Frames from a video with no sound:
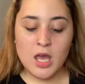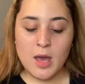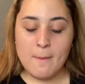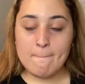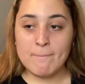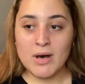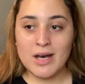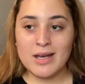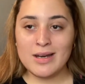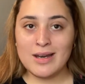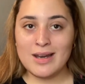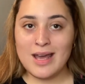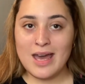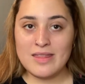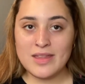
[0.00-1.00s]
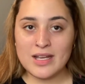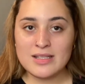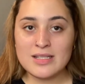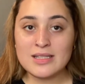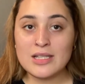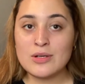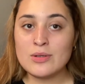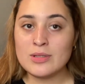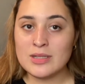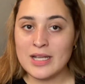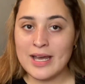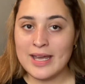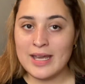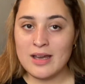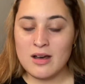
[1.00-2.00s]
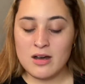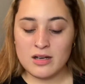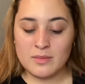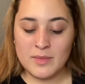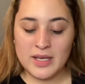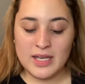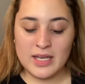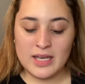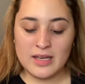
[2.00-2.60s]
But I think it's a little light on me, a